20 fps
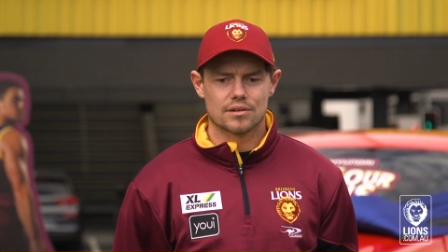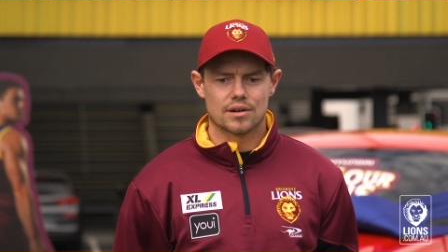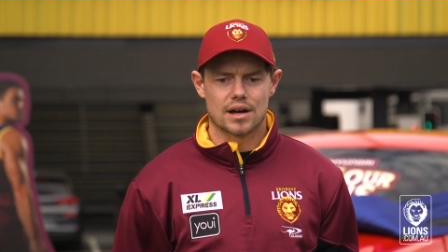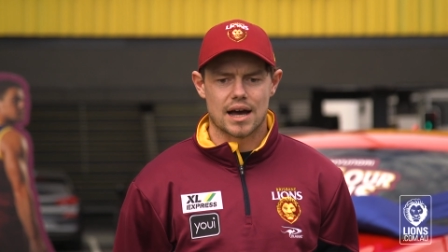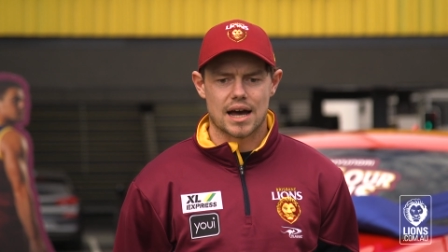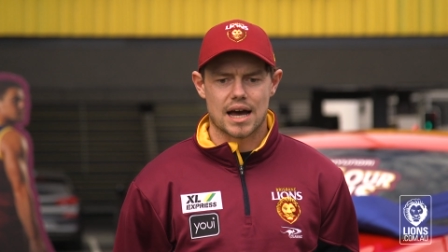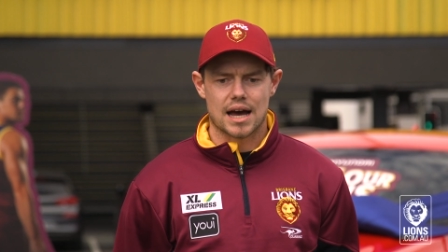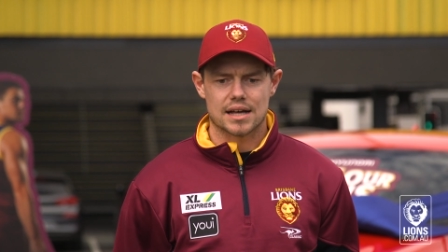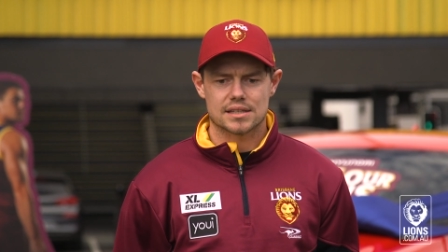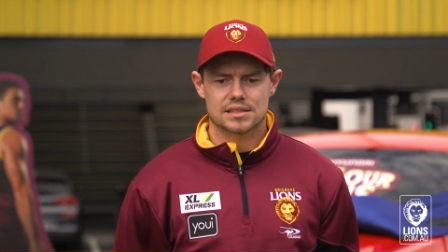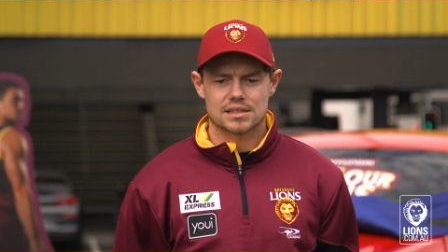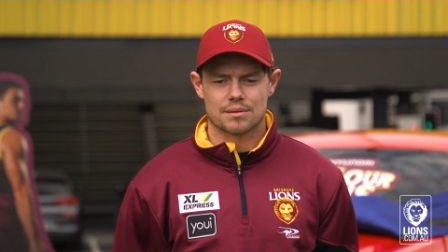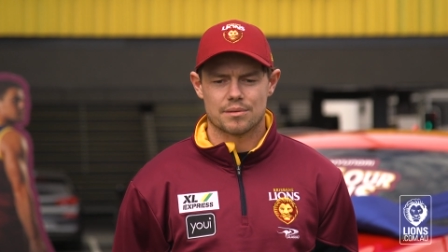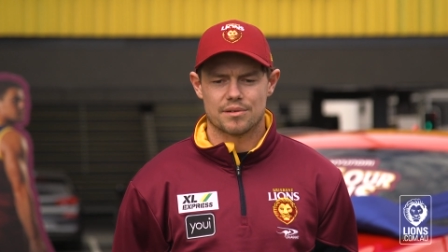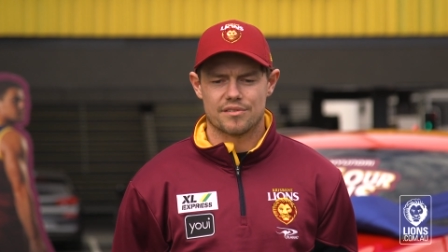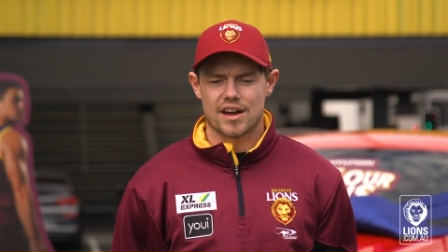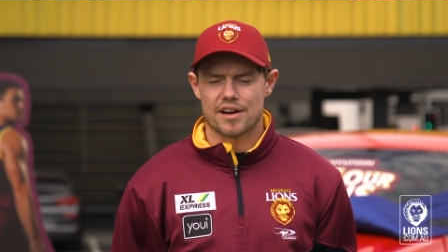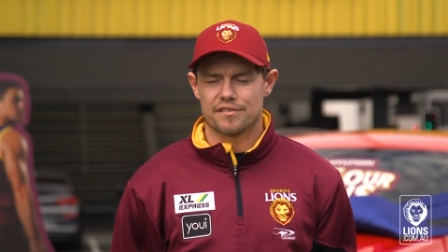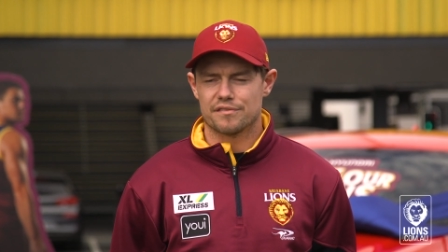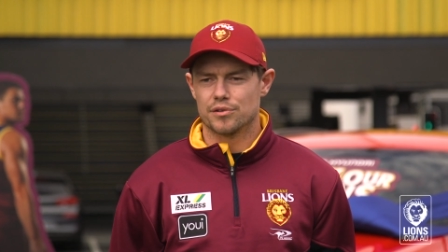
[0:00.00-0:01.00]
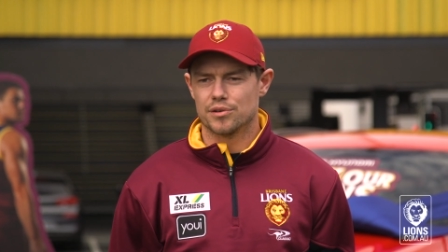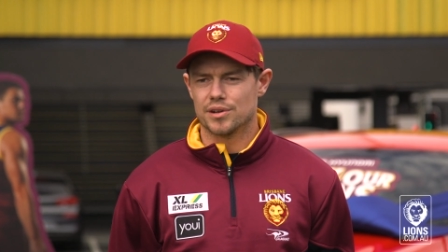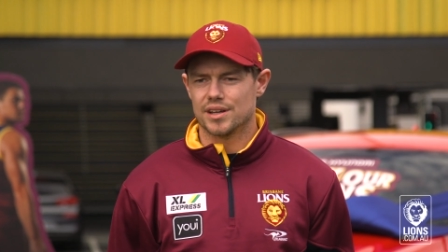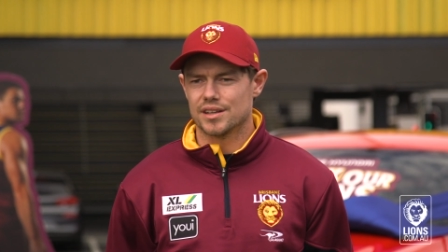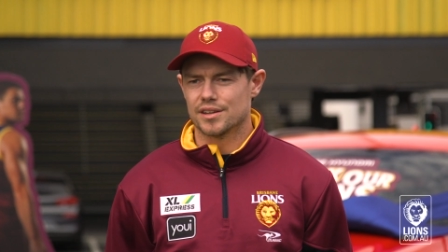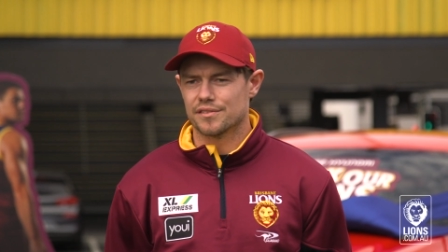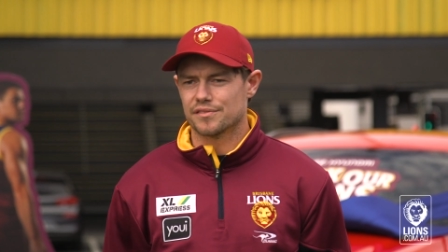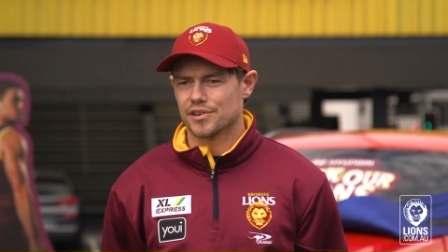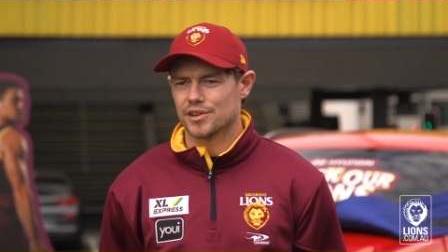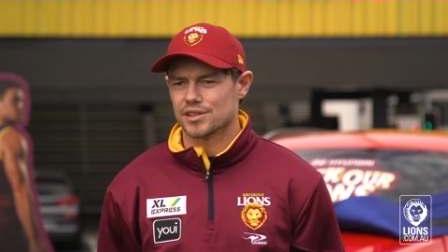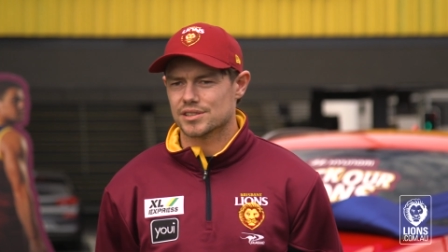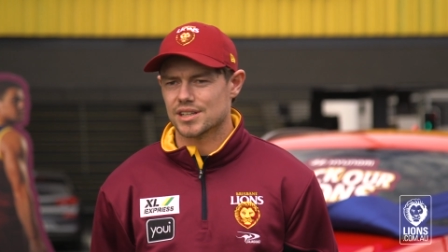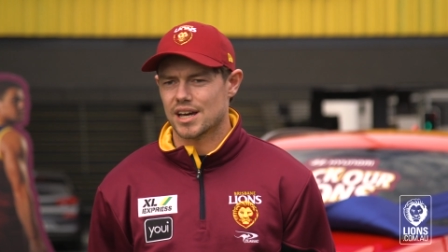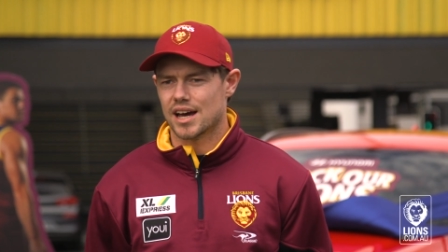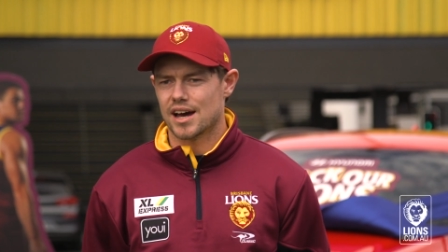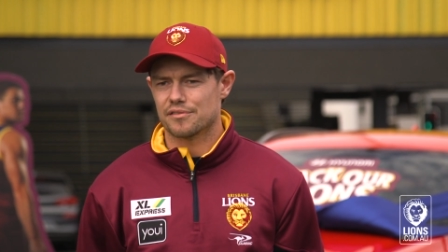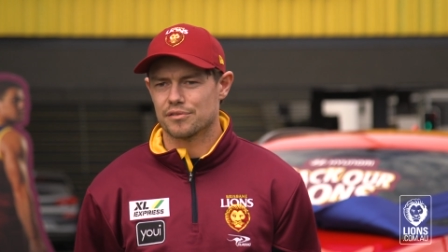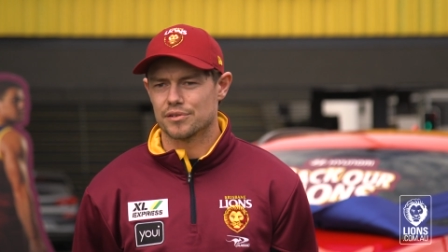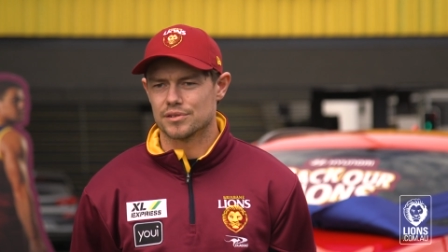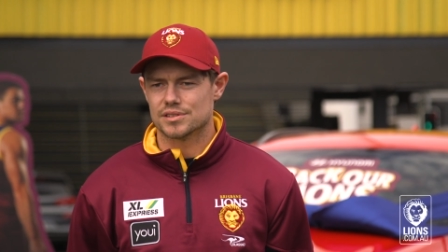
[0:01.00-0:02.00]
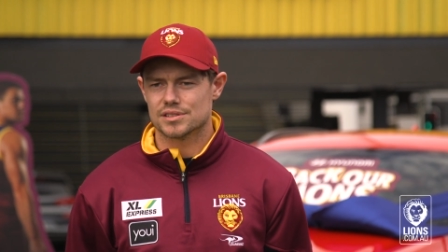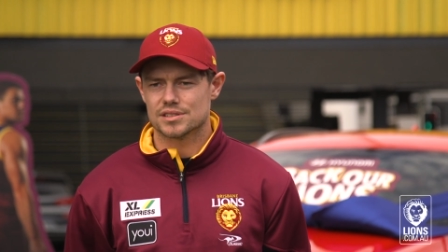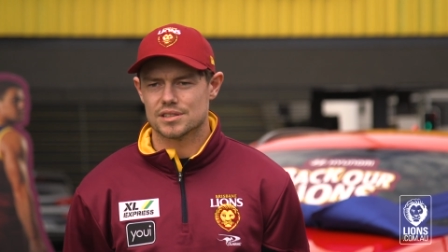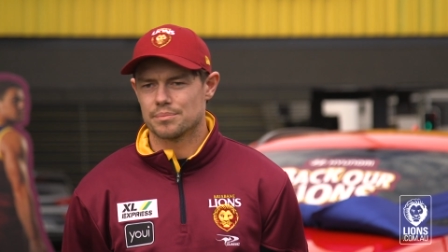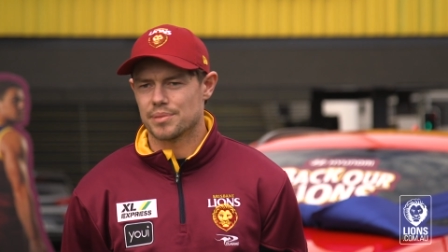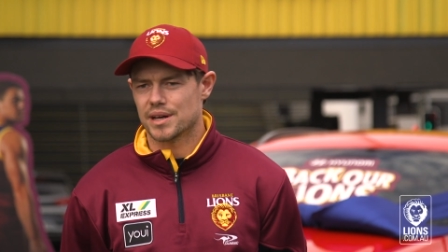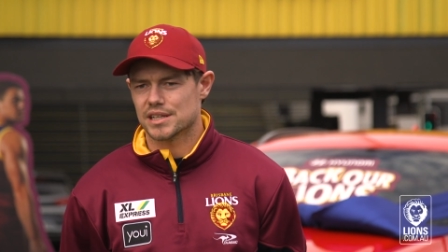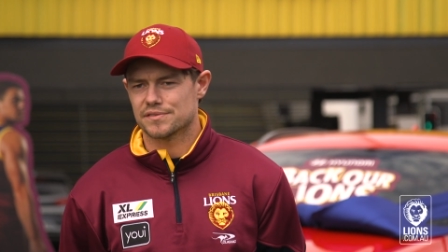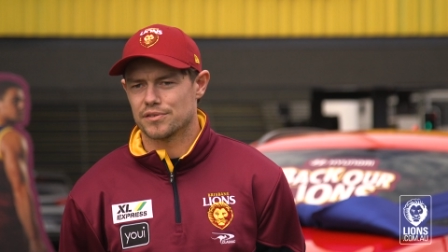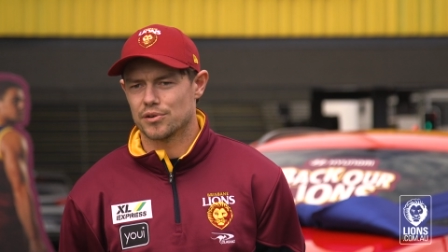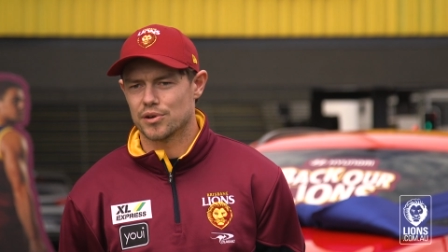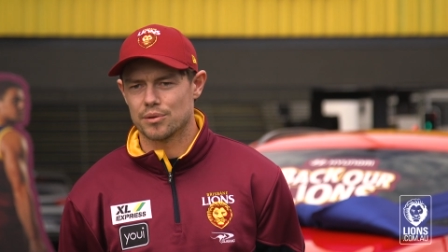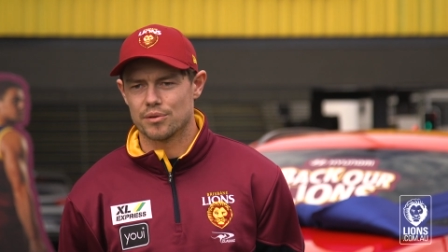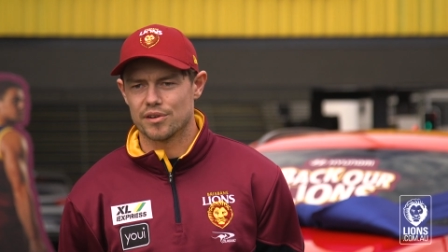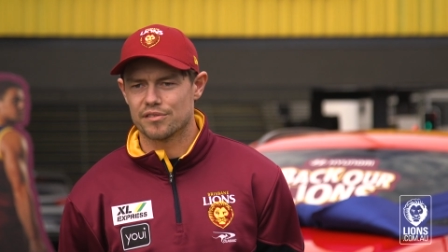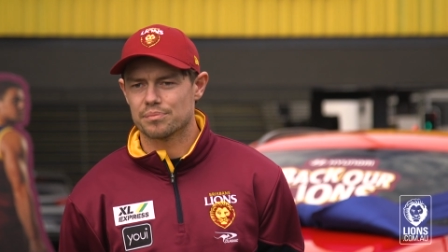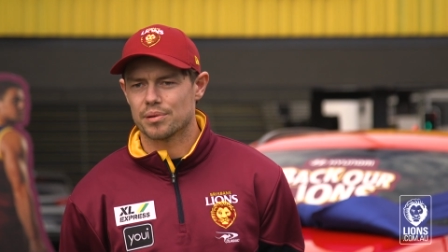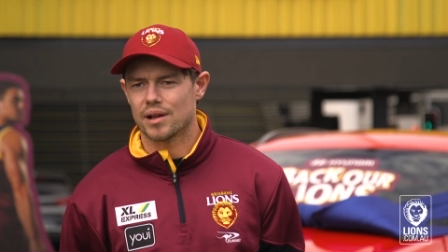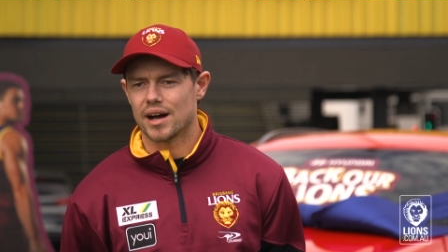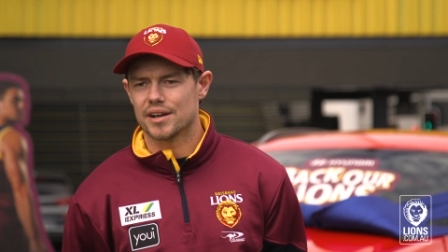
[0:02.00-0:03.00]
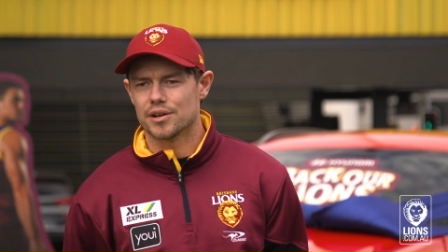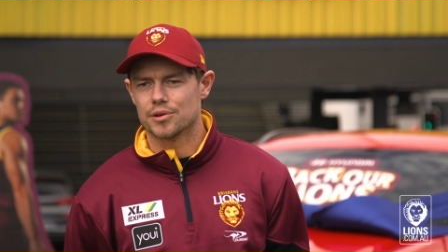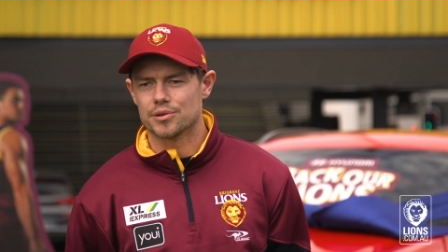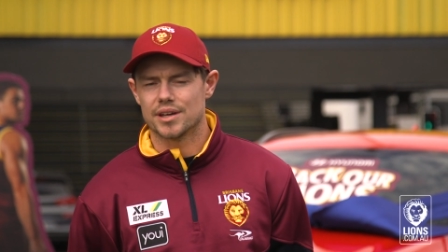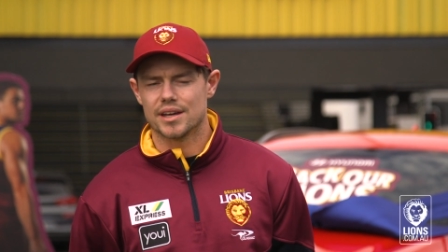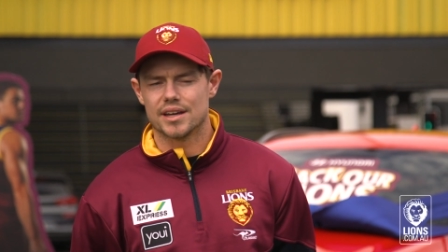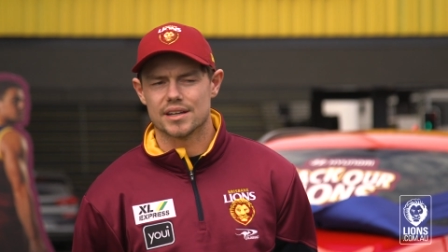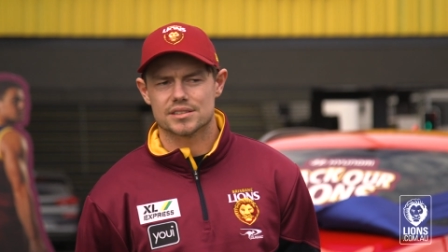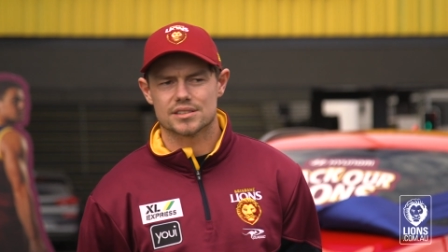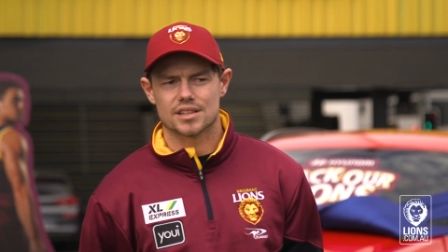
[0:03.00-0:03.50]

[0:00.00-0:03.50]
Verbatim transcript: Uh, some of our footy in the first half was the best footy we've played all year,